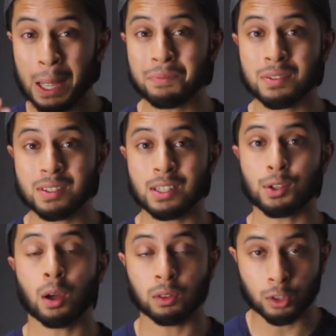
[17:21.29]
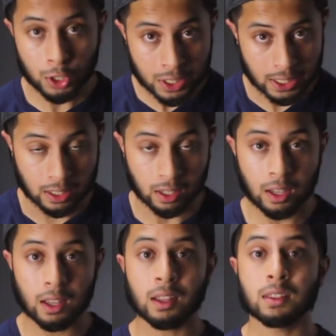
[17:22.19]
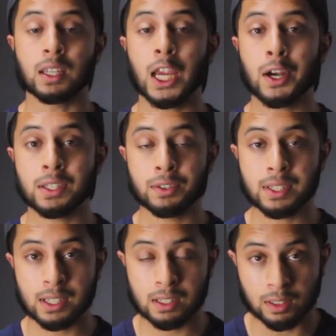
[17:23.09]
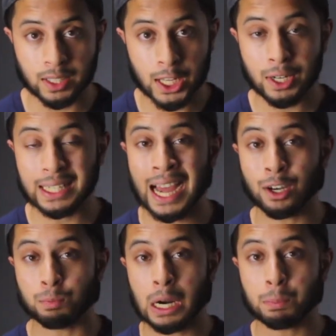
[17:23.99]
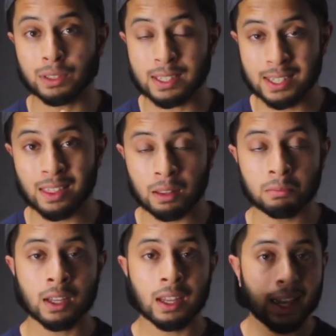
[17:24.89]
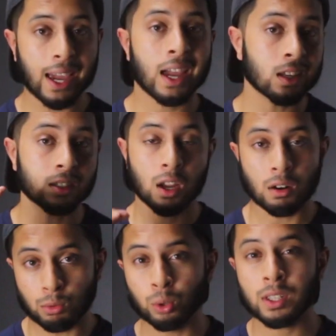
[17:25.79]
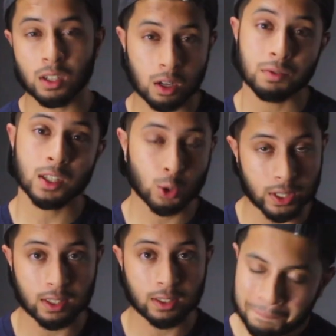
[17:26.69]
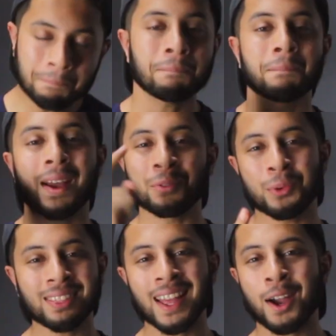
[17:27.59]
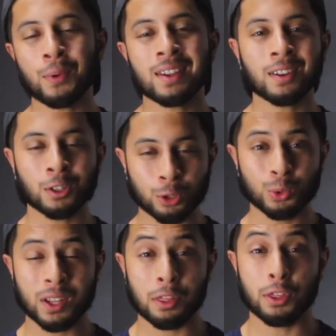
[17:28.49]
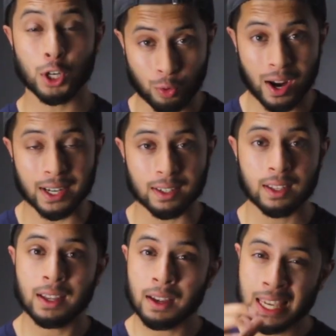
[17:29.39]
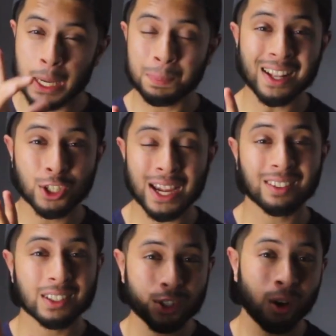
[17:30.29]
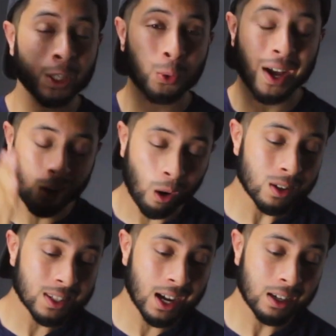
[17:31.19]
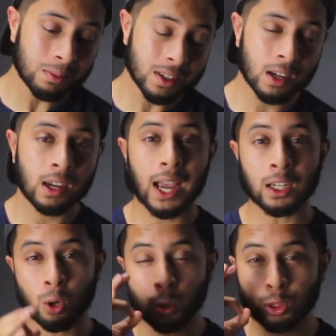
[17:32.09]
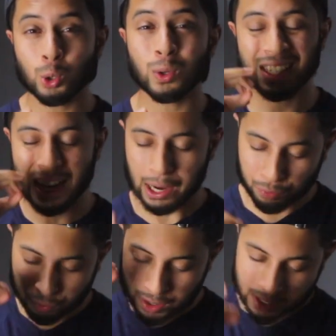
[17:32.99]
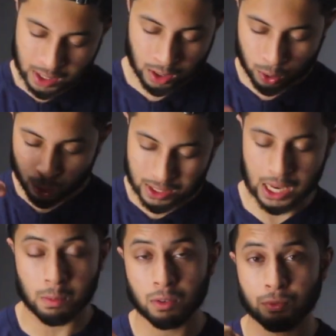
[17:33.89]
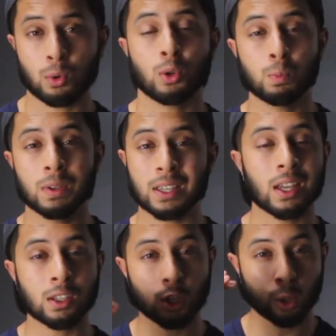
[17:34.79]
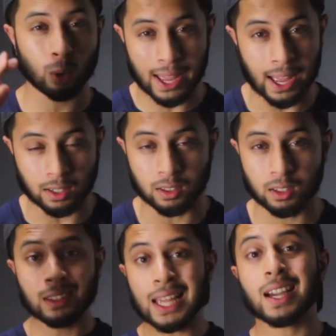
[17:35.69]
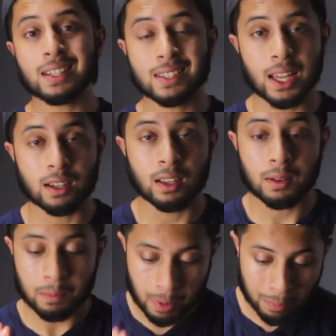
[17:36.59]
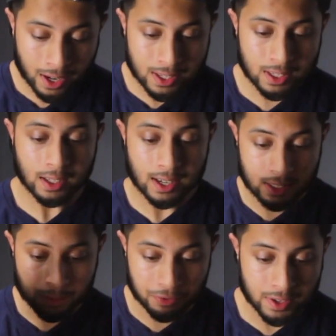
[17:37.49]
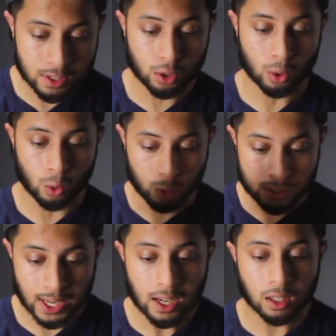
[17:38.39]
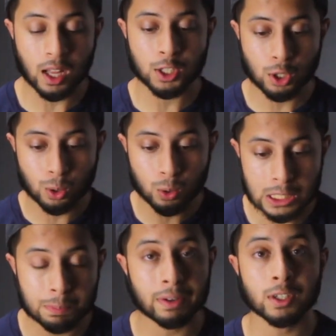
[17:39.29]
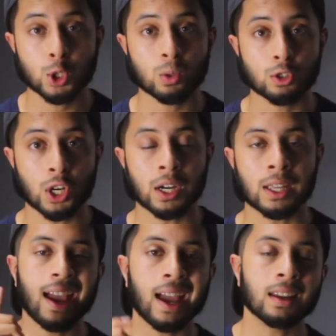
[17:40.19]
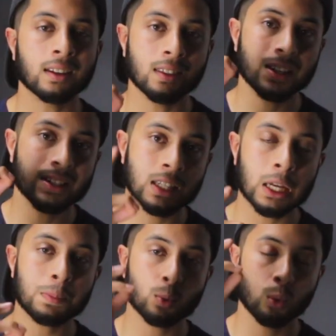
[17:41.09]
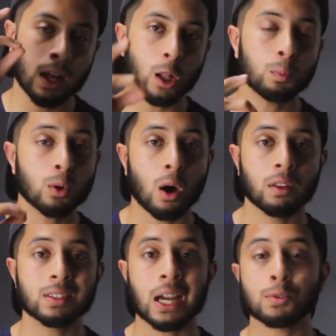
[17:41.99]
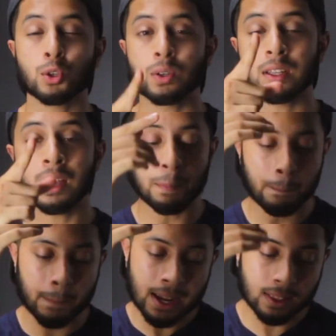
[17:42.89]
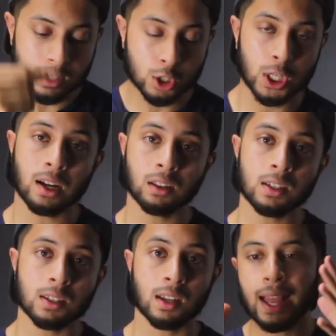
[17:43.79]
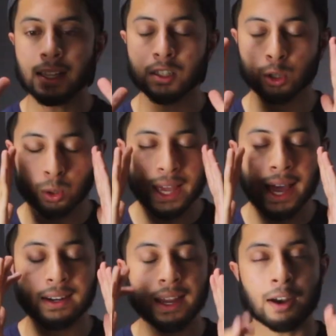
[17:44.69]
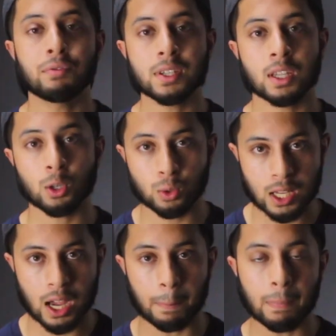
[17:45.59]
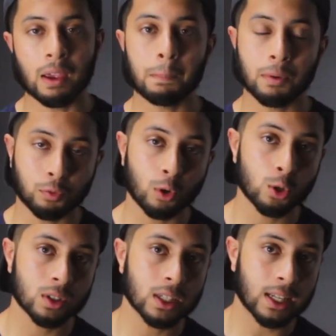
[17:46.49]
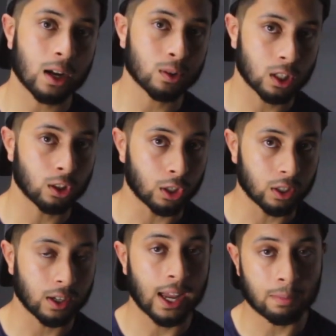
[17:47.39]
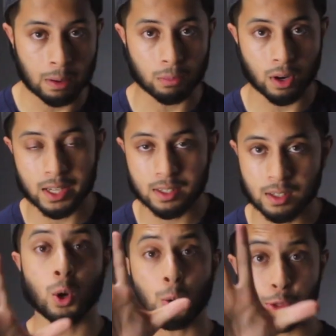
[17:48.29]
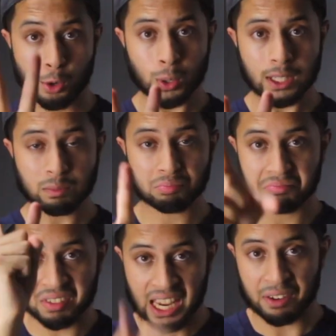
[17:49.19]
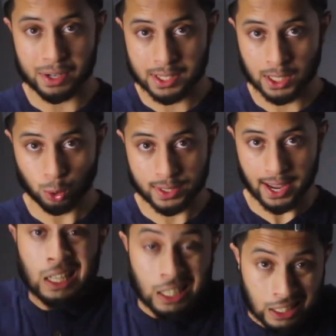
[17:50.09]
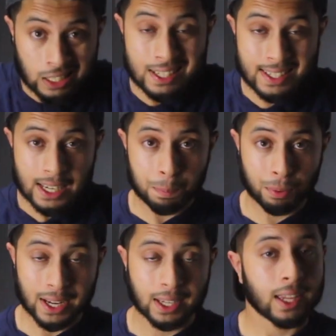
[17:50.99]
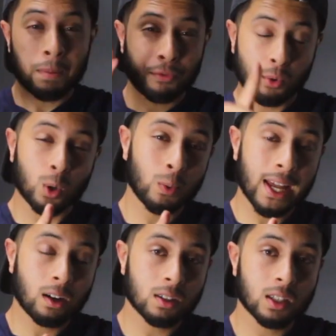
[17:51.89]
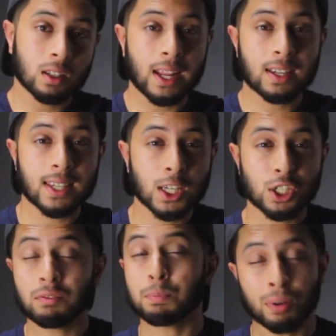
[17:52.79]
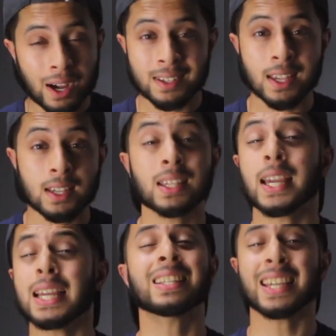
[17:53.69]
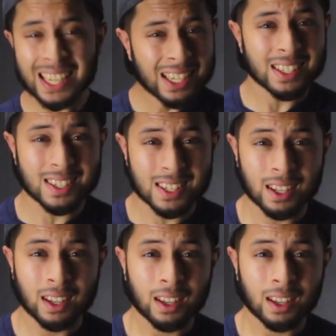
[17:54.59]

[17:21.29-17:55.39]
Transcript: emphasis on learning the characteristics of the letter and how to properly say them and rulings of tajweed. And with that, we conclude the grind. Keep that checklist on you at all times and go through it every single day before you begin your Quran. Like I said, memorizing is a physical, psychological, spiritual journey, and these tips will help you all the time. So make this checklist and look at it every single time before you sit down to learn and memorize. Go through it every single day. Let's take a break. Before we head on to the next section of the process, it is